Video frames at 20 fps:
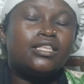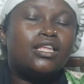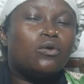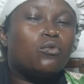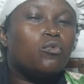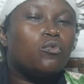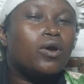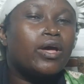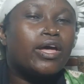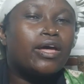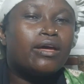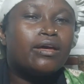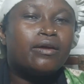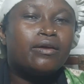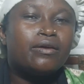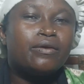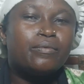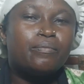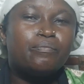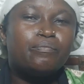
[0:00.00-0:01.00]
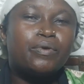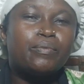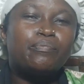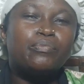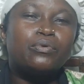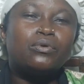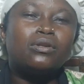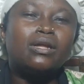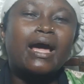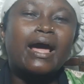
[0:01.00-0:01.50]
The way
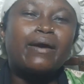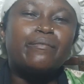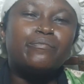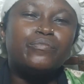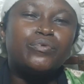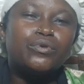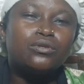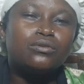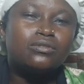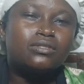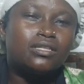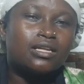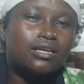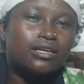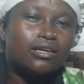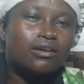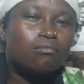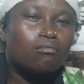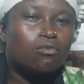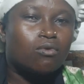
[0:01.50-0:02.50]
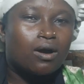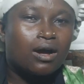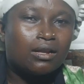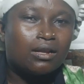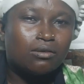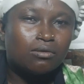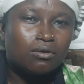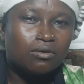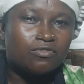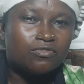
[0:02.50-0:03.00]
people abuse the
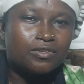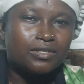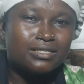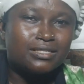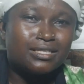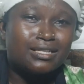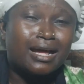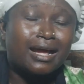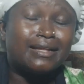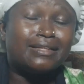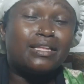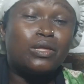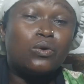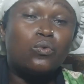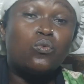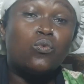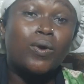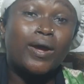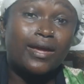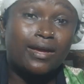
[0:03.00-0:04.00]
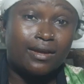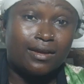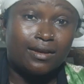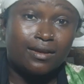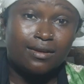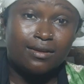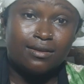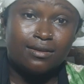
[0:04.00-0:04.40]
equal law of it and the way